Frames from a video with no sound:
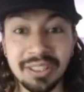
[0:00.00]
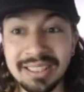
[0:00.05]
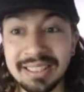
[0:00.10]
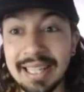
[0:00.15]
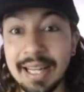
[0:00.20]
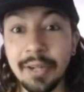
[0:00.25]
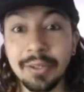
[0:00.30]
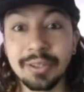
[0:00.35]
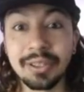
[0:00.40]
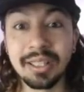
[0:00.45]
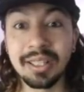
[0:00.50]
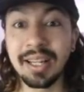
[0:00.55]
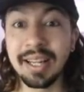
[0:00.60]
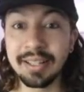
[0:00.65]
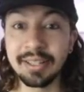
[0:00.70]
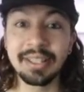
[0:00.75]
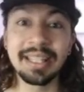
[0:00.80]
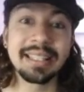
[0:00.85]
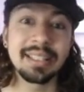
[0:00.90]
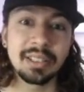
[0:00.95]
sells
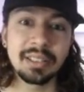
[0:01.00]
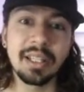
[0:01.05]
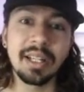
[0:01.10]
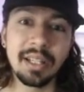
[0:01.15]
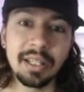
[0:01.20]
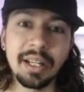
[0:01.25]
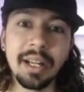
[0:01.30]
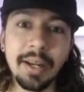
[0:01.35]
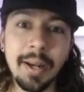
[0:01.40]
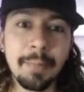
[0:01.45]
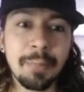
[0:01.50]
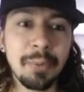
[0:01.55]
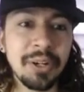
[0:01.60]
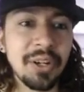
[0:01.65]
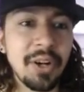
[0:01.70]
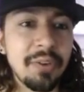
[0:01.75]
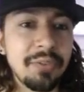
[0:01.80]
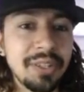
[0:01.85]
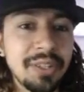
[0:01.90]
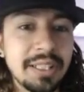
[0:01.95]
and things that are pretty
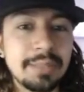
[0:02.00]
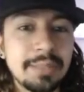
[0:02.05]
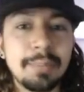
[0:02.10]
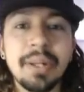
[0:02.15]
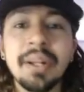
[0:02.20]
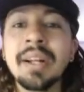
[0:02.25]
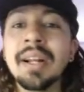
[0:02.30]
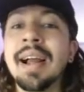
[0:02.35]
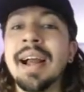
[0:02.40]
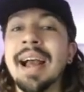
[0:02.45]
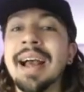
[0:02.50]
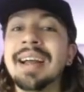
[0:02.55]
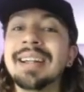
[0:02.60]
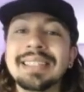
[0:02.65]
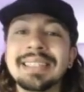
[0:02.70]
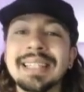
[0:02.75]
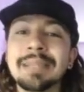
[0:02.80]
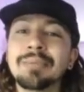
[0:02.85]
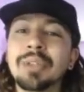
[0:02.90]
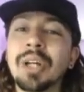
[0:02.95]
obvious. But at the
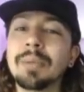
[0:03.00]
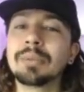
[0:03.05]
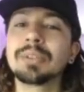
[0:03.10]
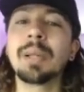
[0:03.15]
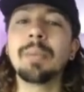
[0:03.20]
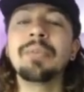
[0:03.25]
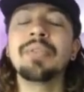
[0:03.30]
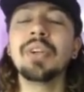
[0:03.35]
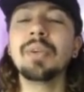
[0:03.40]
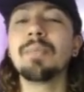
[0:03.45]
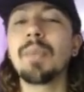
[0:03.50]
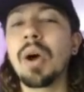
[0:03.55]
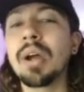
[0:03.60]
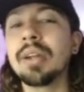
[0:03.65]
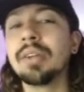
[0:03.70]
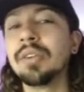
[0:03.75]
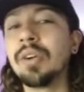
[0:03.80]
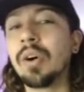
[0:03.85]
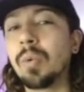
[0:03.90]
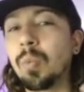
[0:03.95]
same time, some of you
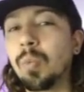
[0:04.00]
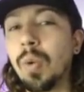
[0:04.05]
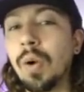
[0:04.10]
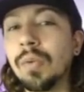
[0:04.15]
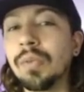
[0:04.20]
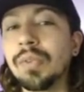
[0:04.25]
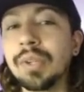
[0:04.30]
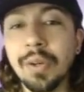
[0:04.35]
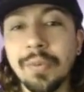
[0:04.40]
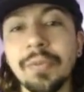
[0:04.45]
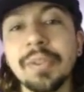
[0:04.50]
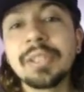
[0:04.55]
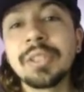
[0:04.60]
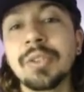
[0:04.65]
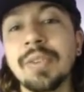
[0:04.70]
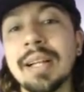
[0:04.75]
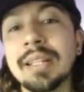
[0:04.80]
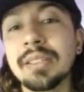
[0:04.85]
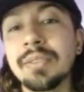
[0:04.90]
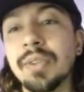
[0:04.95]
might not want the obvious
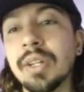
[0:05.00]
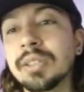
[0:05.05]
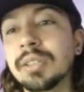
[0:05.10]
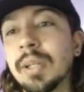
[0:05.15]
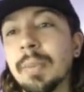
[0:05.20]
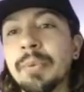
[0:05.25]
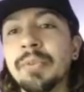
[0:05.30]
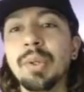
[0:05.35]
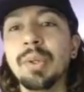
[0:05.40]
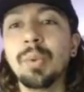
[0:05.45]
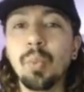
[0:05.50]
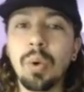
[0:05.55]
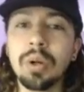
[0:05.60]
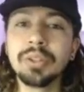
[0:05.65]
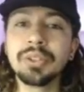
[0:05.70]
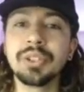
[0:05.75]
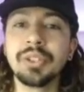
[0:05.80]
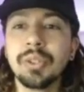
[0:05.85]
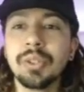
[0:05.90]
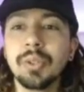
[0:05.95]
transfer. Some of you
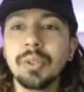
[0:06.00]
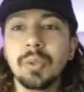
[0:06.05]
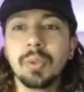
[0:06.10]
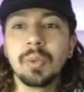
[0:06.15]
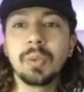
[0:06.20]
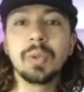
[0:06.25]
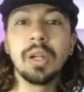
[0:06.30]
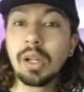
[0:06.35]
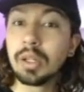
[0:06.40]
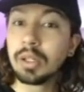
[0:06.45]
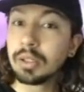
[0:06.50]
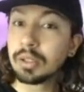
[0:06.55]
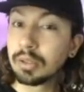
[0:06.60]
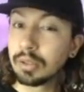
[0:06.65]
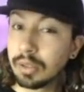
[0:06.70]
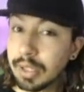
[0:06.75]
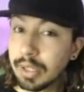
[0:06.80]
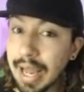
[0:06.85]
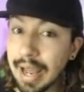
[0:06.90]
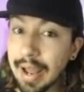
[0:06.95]
want to
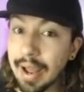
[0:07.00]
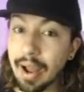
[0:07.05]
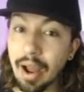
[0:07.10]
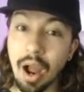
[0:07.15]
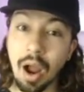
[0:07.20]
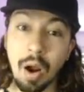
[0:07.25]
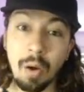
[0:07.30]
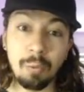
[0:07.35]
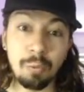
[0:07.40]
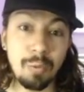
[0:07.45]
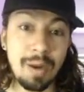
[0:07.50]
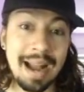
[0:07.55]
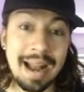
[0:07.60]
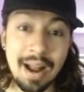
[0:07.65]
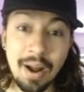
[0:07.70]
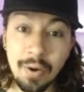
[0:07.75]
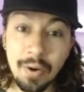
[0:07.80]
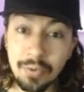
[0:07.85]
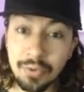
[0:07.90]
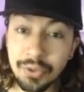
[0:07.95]
get
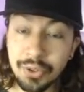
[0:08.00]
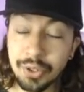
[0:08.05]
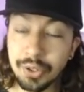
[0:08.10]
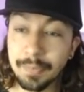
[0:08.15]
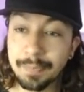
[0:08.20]
around